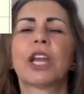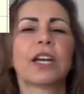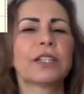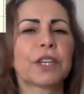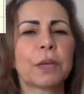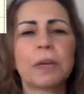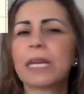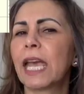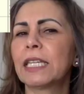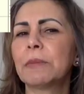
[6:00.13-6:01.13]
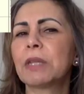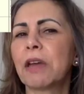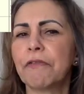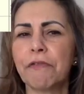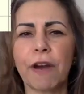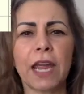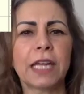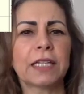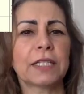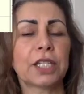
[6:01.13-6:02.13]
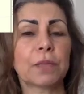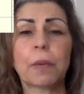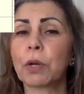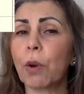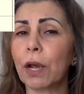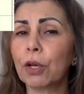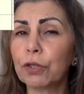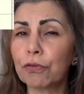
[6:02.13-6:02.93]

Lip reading: likes to communicating with her friends. She's probably quite a good